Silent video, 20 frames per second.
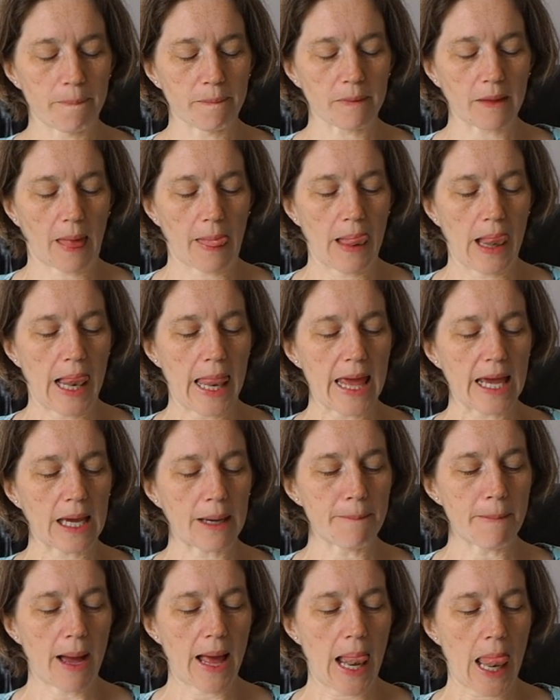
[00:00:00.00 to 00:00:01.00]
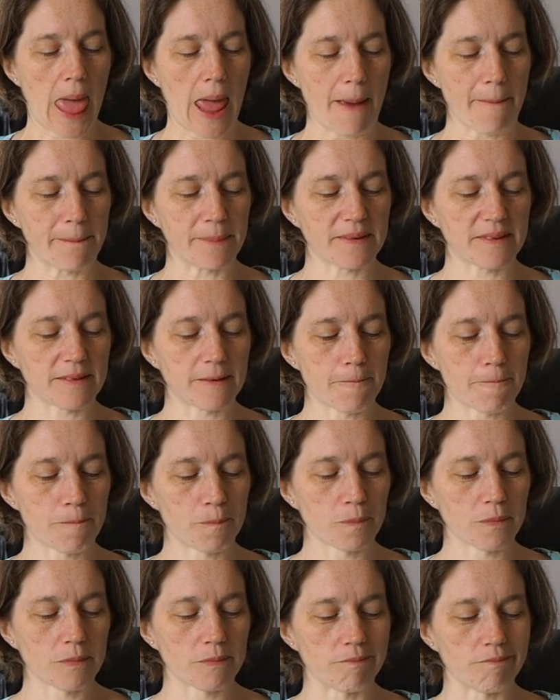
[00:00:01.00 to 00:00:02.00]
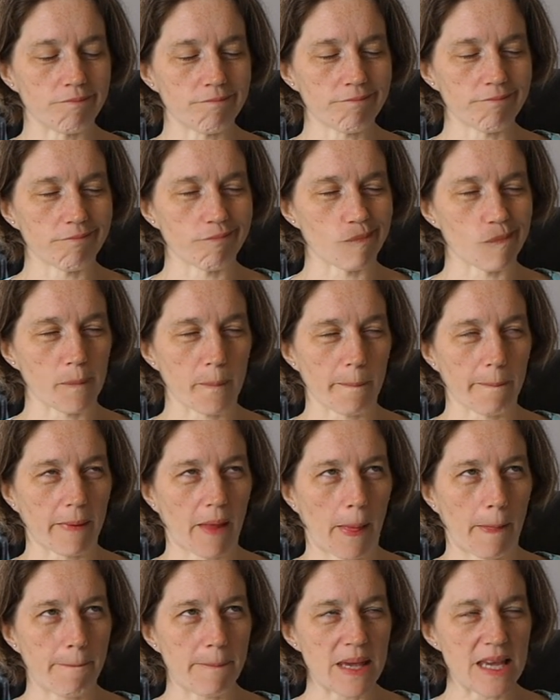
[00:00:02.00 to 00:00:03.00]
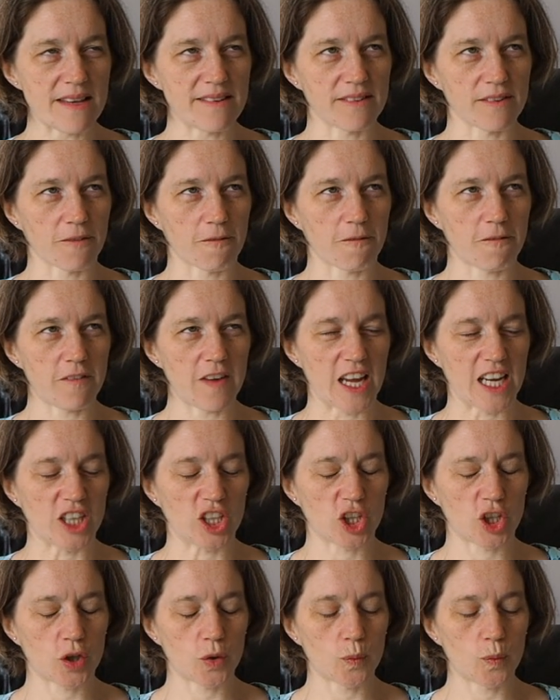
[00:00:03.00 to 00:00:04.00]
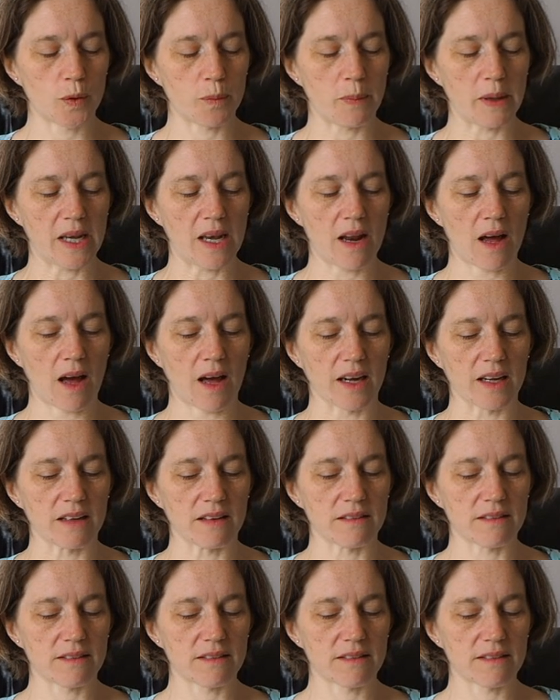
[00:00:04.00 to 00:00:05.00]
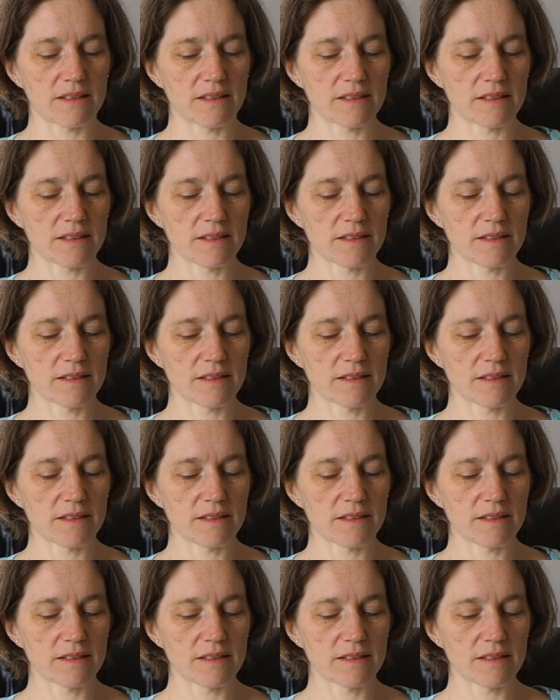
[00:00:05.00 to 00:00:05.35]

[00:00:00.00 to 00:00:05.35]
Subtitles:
and lick my lips. A piece of fish would be nice.